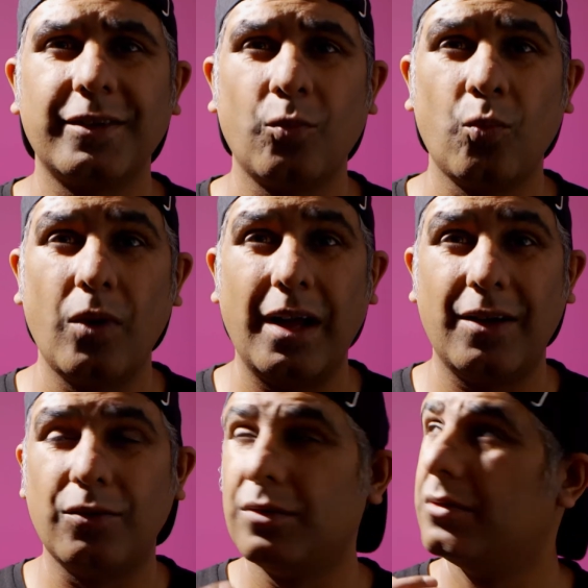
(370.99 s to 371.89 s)

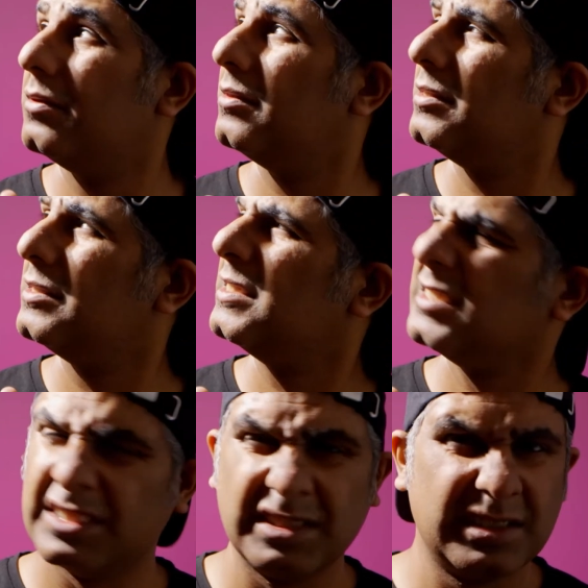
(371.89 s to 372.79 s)
Wow.
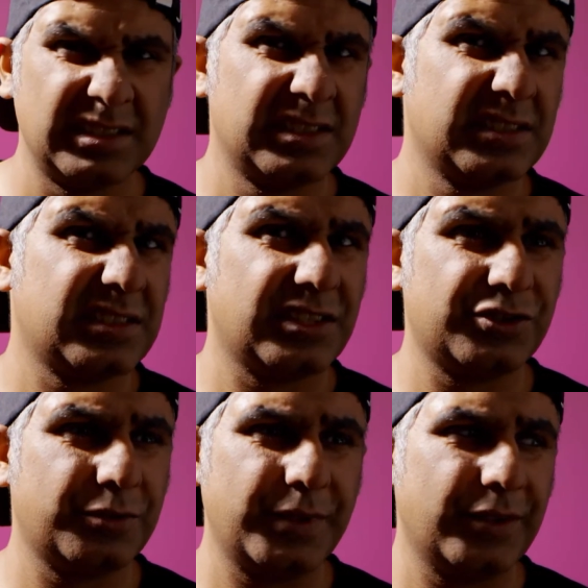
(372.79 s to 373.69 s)
I
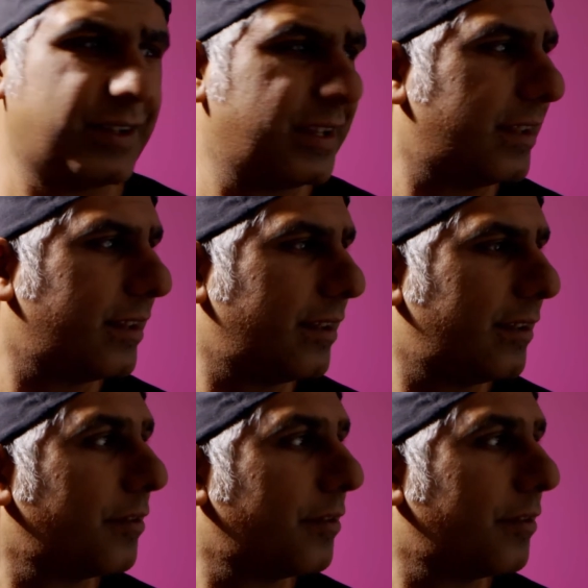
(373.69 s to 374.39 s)
shouldn't be looking at that.